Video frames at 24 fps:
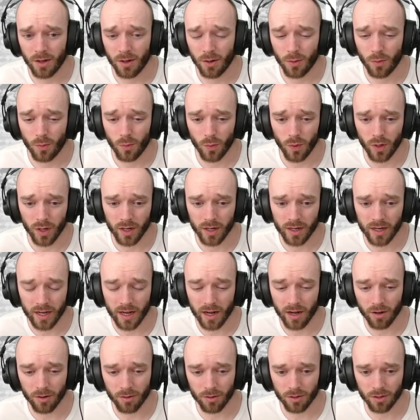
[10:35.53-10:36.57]
where
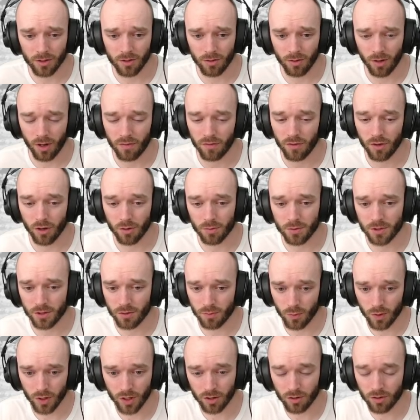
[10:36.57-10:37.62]
now you have the
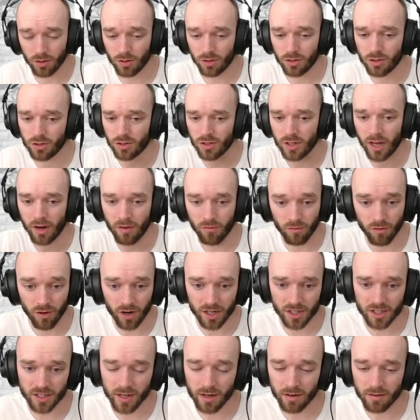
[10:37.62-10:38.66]
option where you could just like
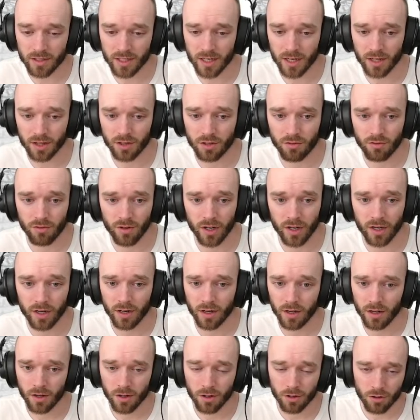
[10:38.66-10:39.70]
rush out tier 3,
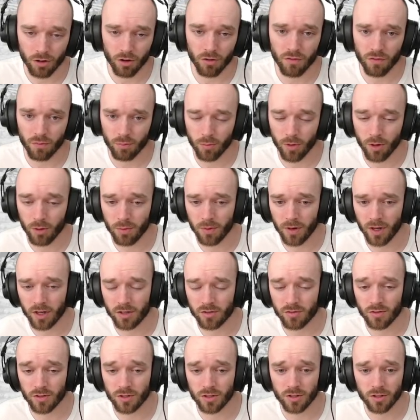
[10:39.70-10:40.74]
go for
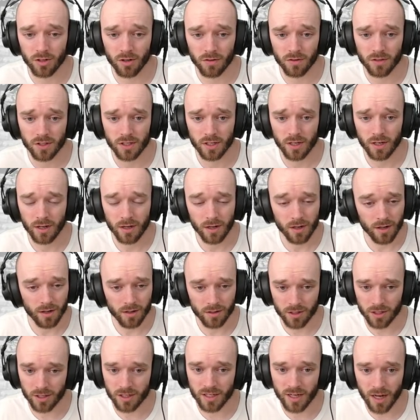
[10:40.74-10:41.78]
mobilized reserves,
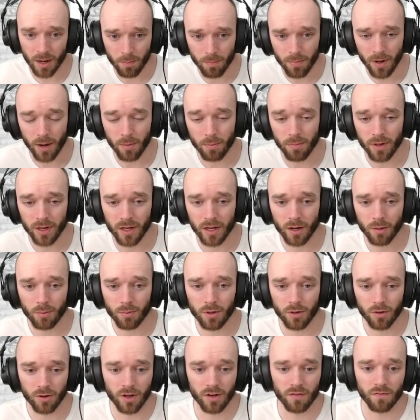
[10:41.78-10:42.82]
and just start pumping
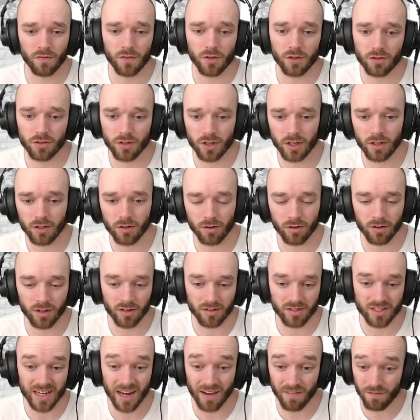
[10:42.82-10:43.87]
up your infantry. You know, they'll
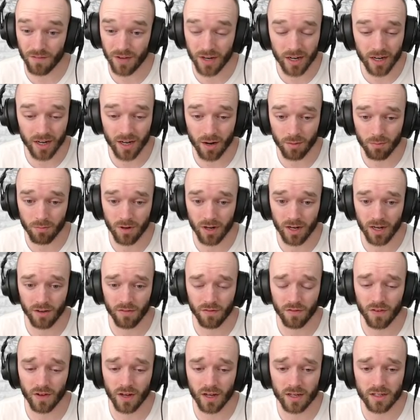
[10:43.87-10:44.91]
start vetting up really
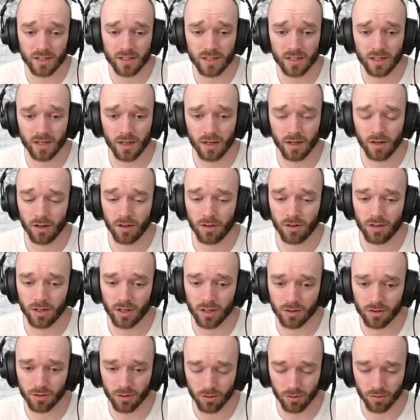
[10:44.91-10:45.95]
fast,
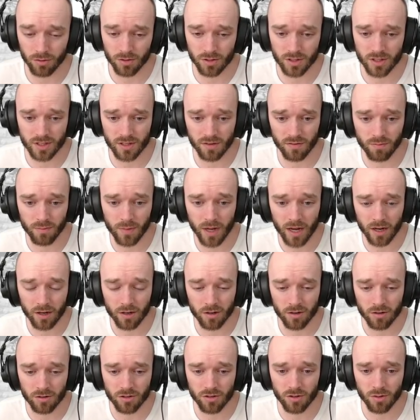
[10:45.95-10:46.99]
get those 7-man
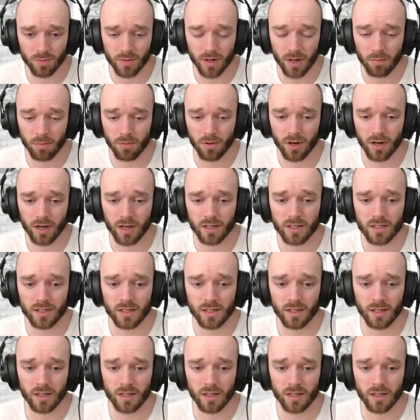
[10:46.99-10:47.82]
conscript upgrades,